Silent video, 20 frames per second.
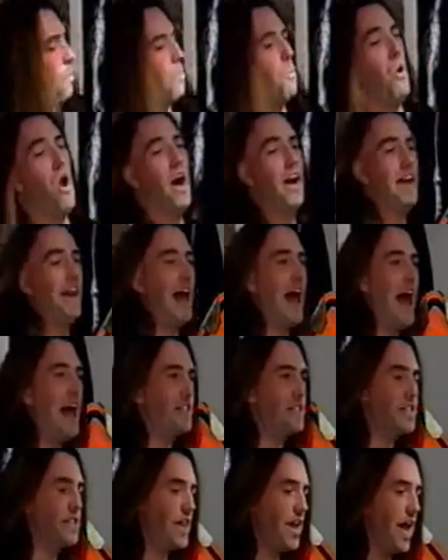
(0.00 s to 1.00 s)
One
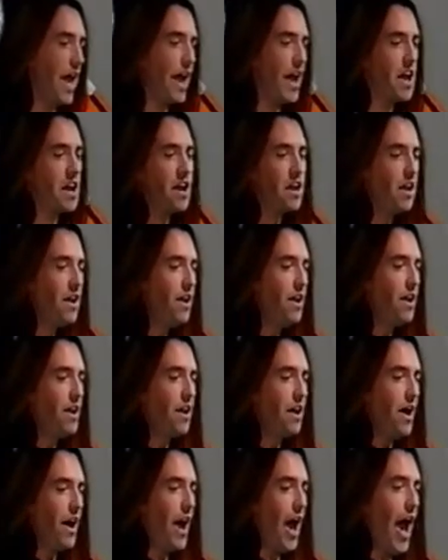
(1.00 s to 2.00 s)
last thing.
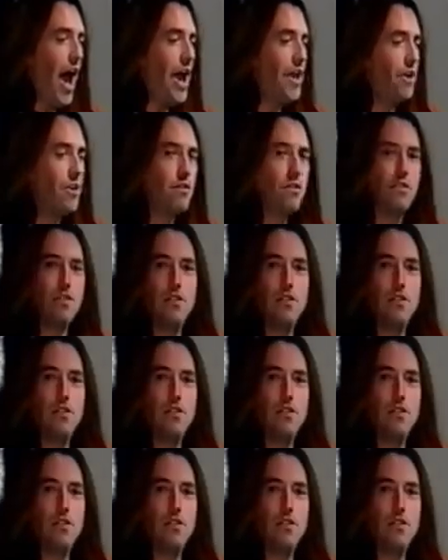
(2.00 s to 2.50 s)
I don't.